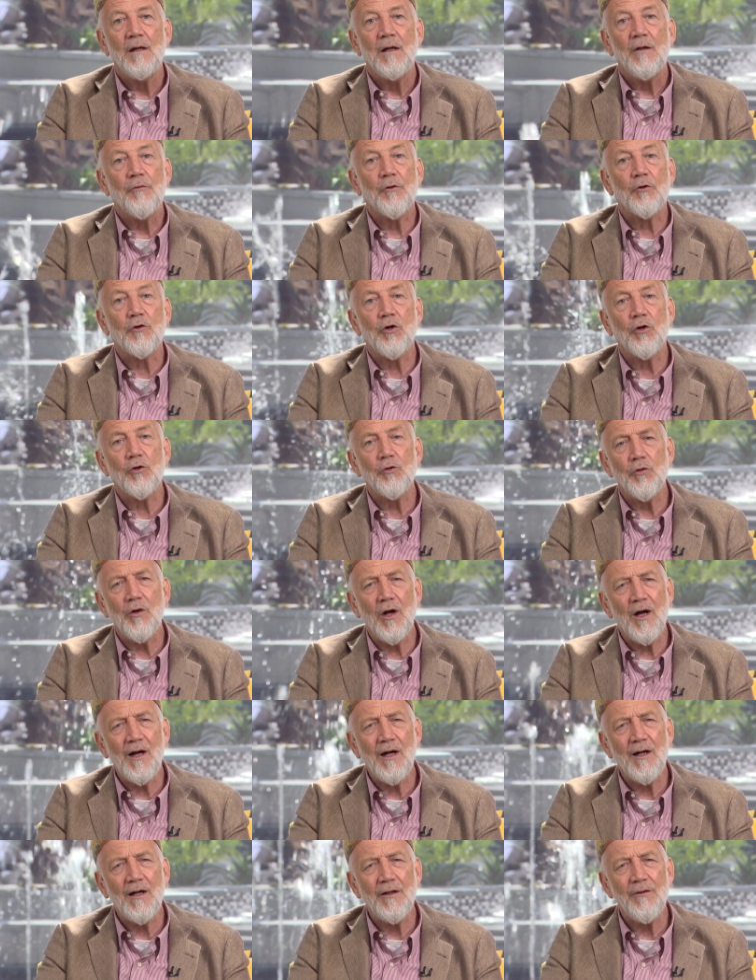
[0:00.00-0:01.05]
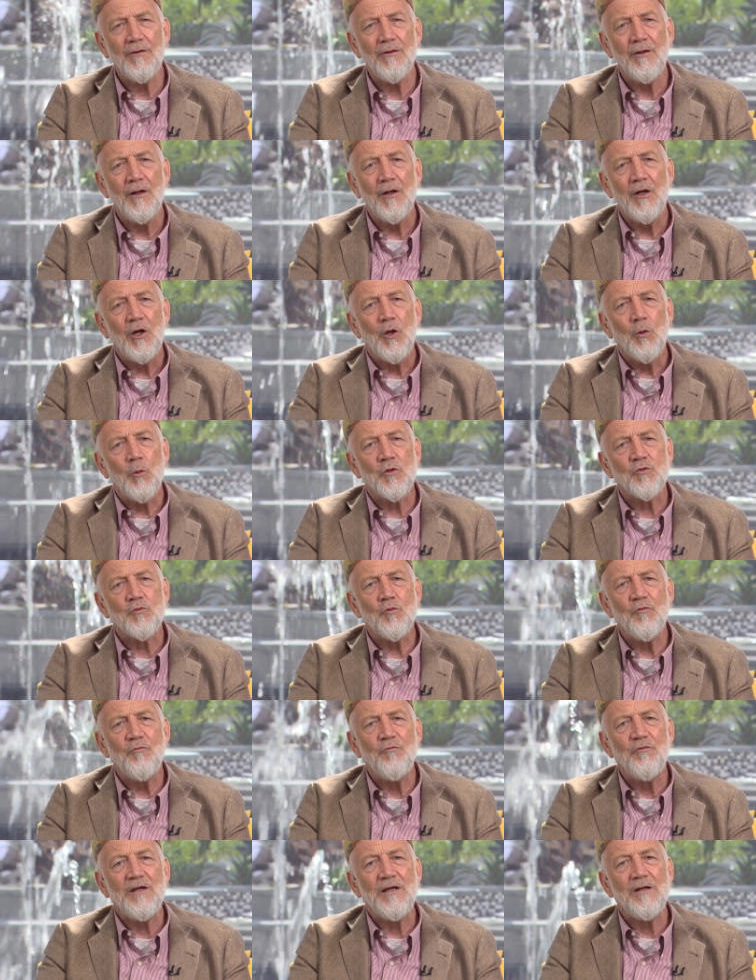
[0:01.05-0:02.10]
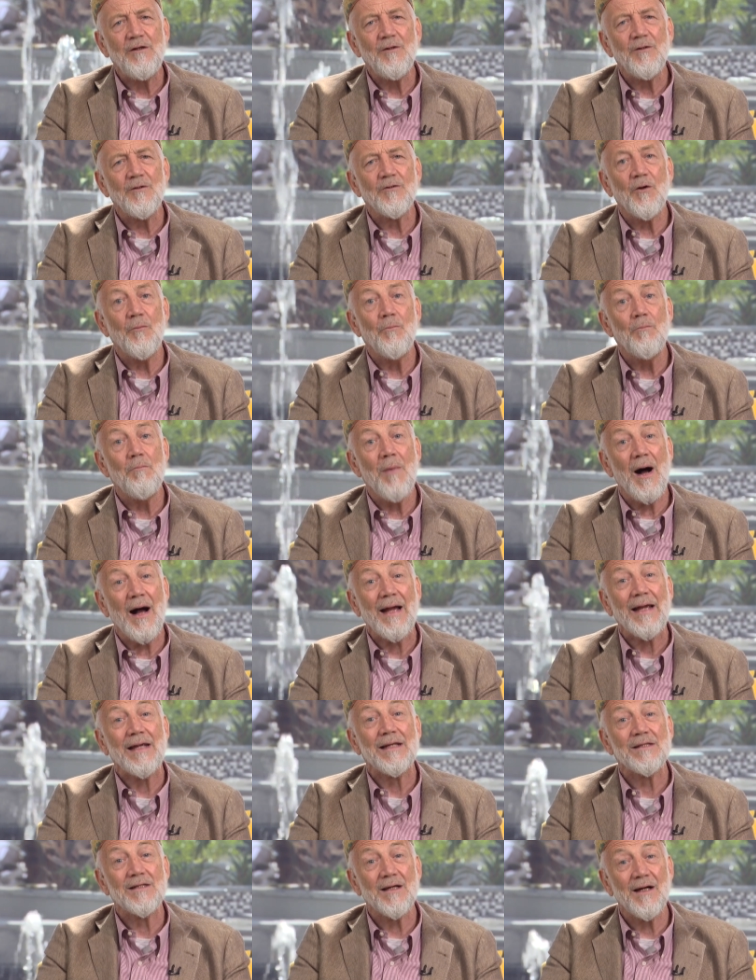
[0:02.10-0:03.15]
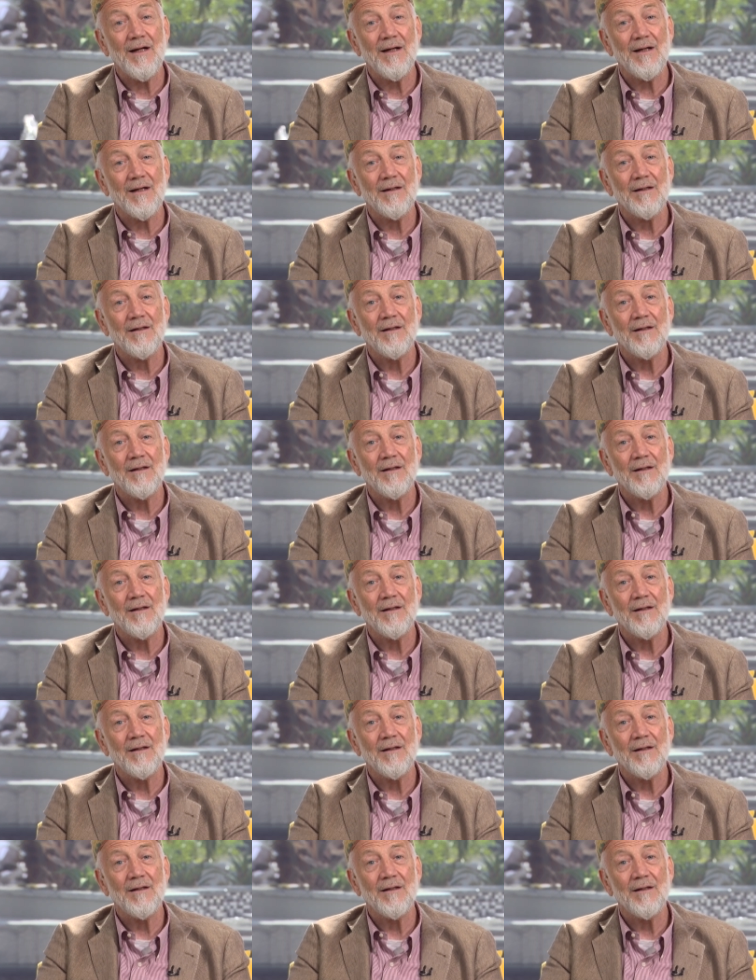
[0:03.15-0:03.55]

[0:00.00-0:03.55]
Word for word: The Quran was revealed on my tongue,